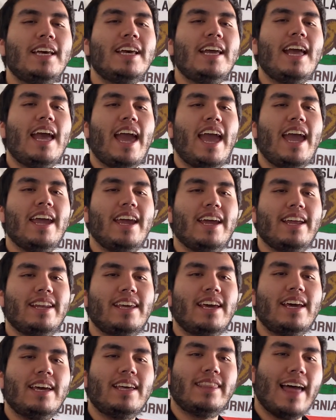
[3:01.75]
and
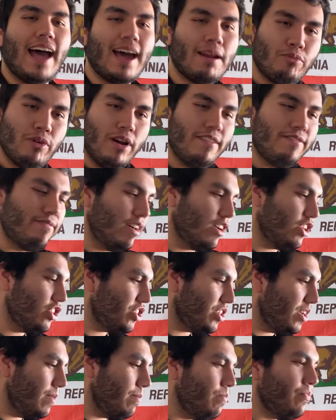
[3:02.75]
that wave
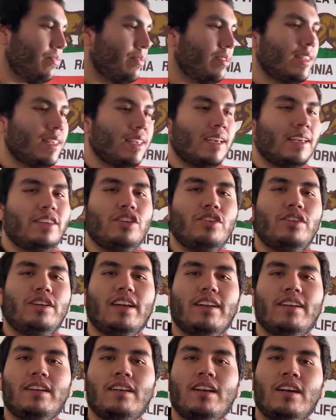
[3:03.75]
function, you
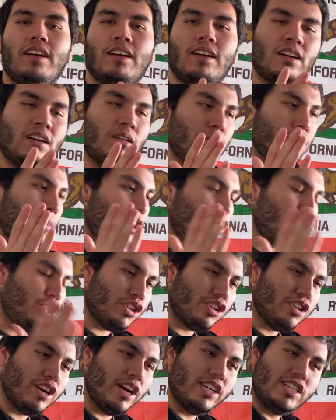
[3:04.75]
can measure
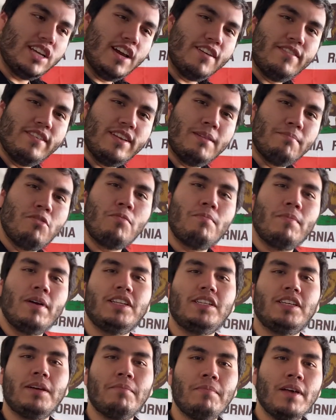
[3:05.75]
a definite
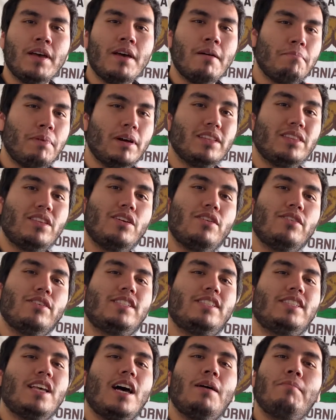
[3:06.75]
momentum, but there is
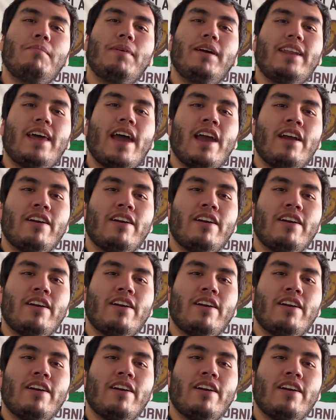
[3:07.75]
some inherent